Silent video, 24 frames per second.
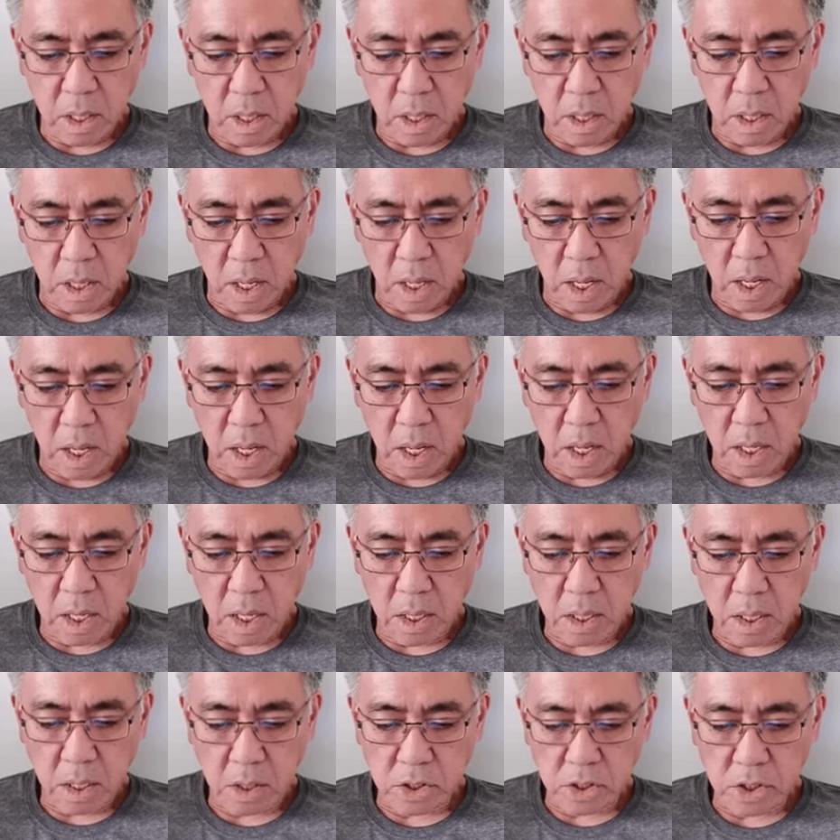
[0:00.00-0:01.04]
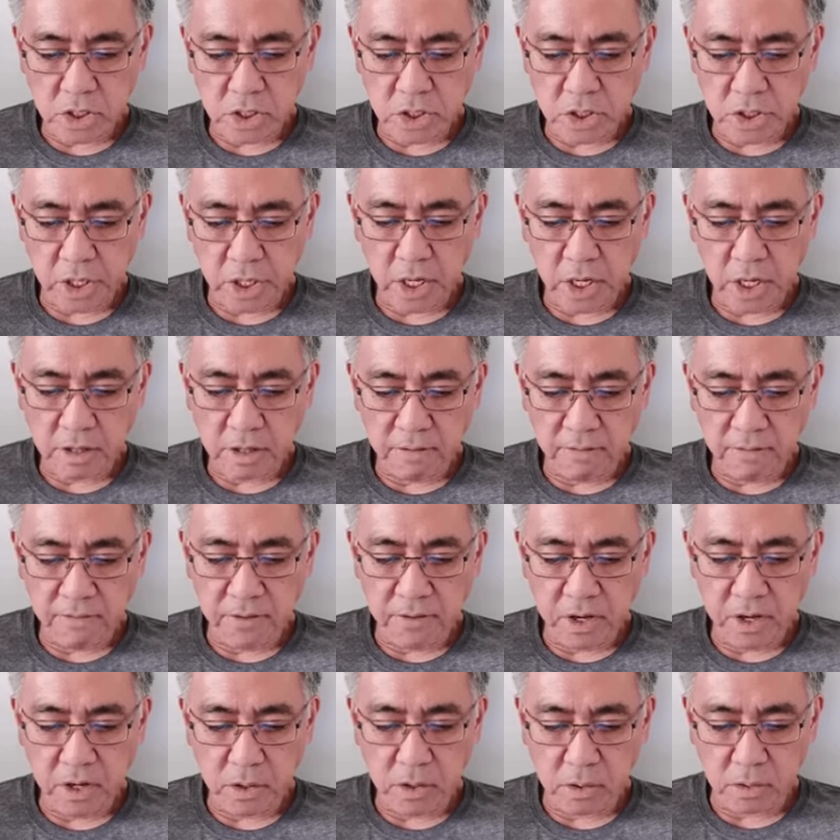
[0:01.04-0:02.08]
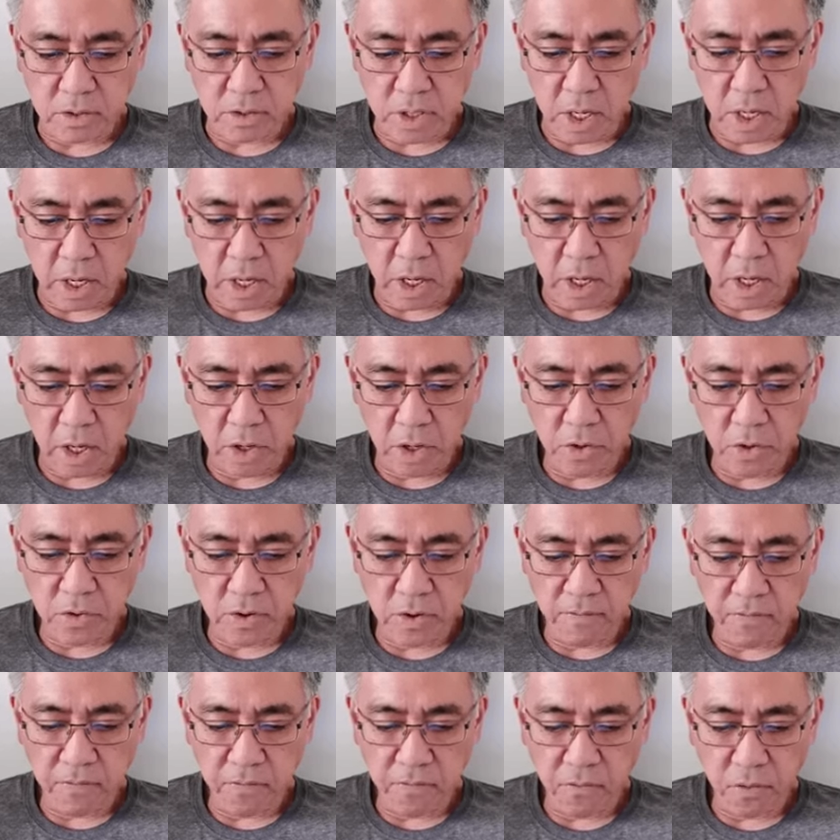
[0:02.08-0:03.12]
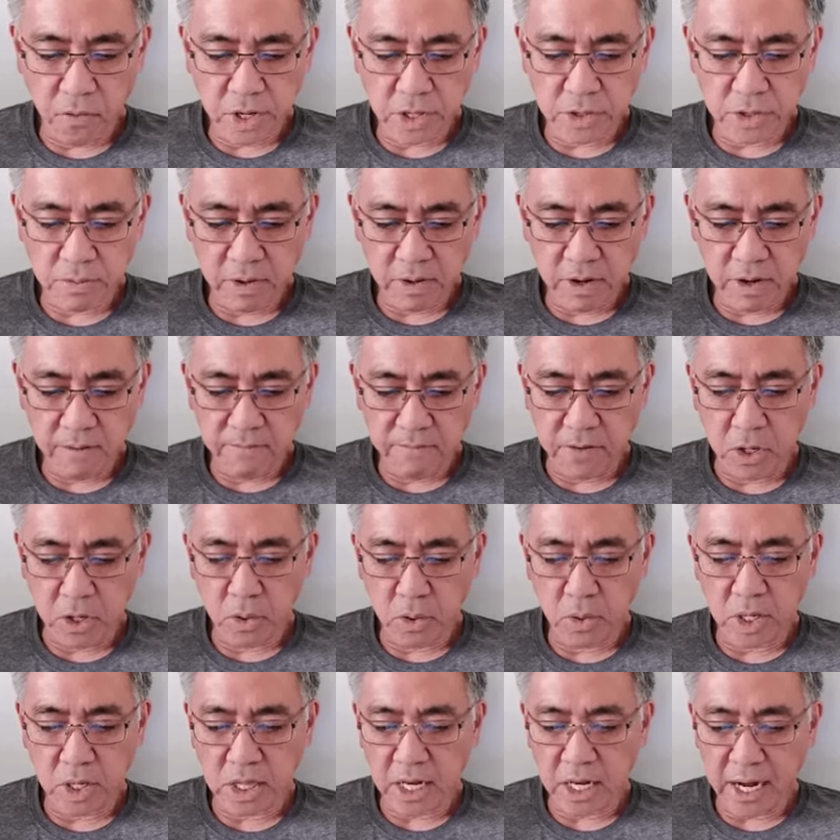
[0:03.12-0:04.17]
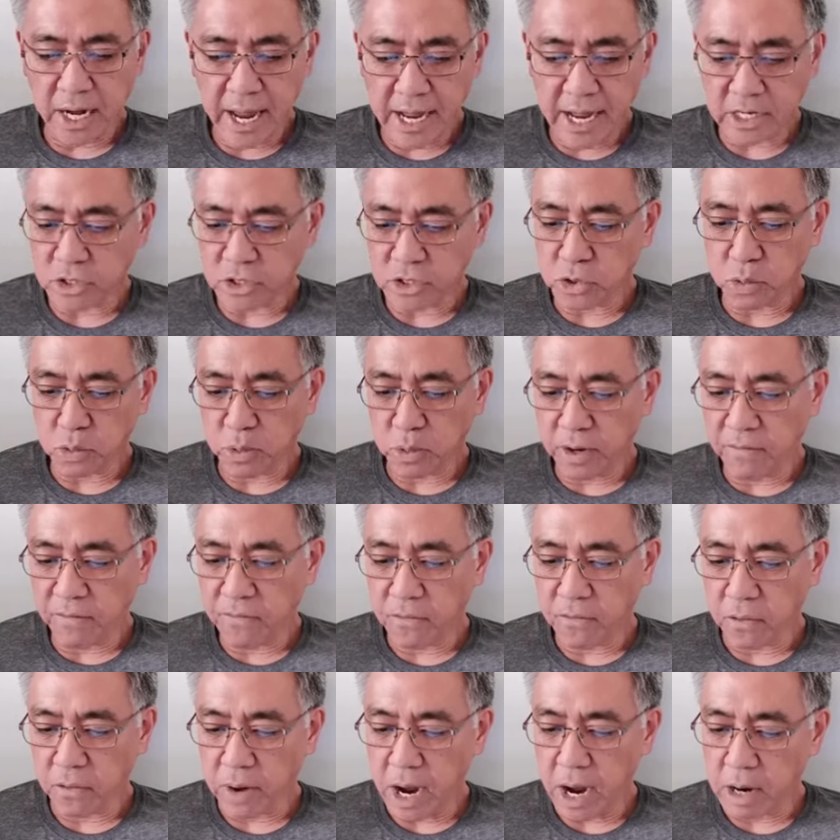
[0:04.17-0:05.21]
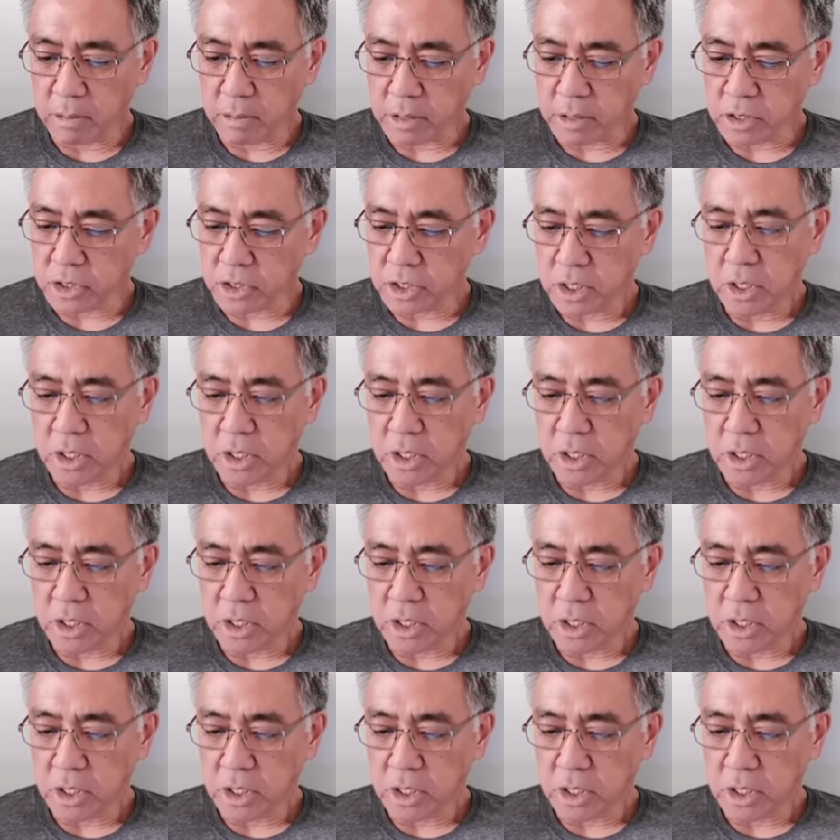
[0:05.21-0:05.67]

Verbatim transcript: And just look at the views, 143 viewed in the last 24 hours.